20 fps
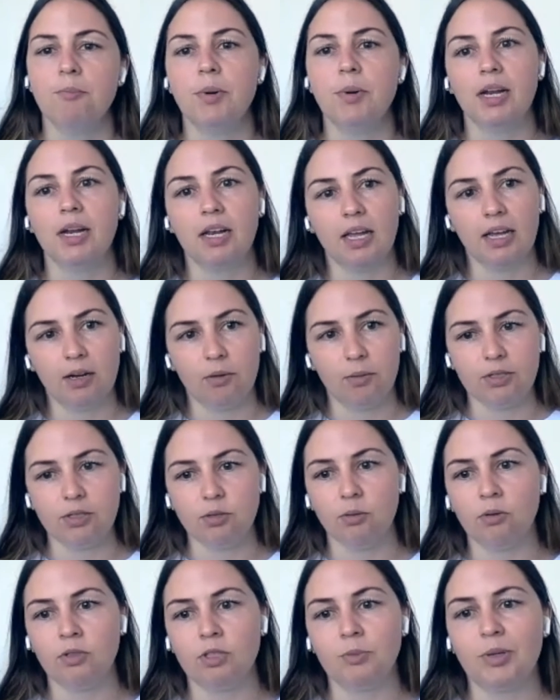But like we
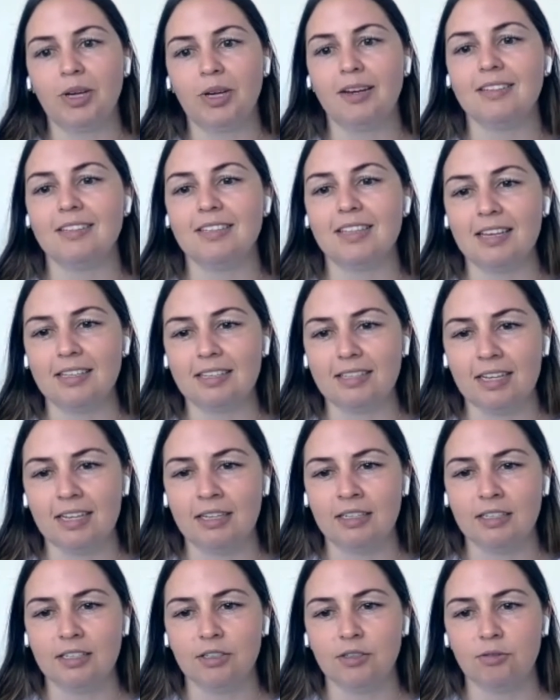talked about, it's that
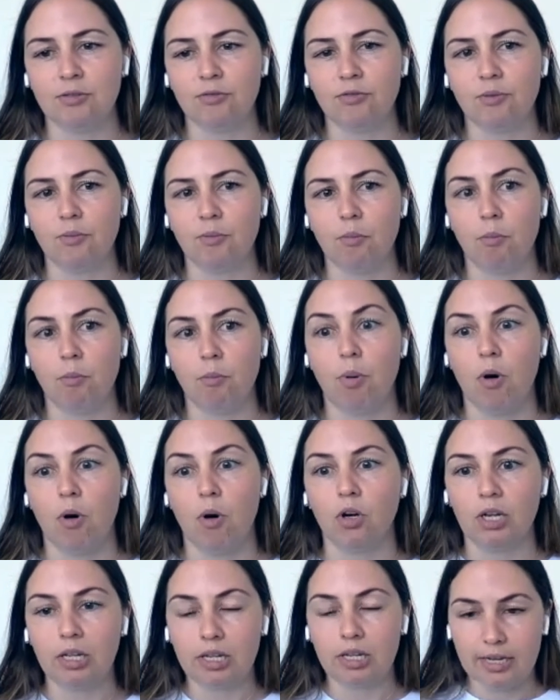sense of
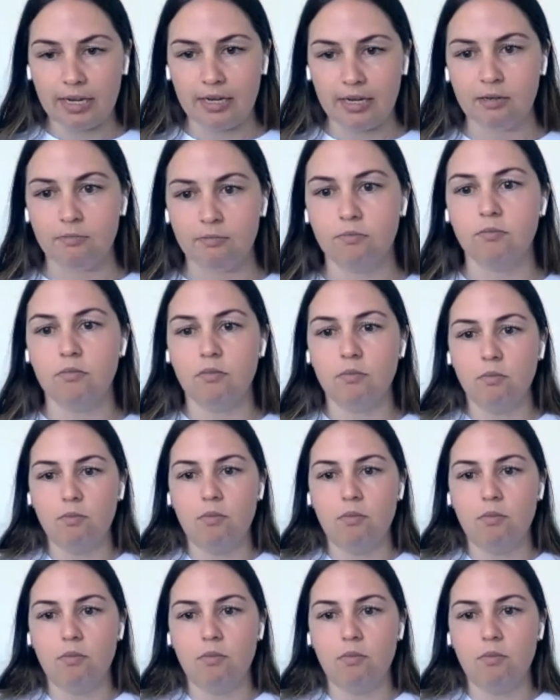bodily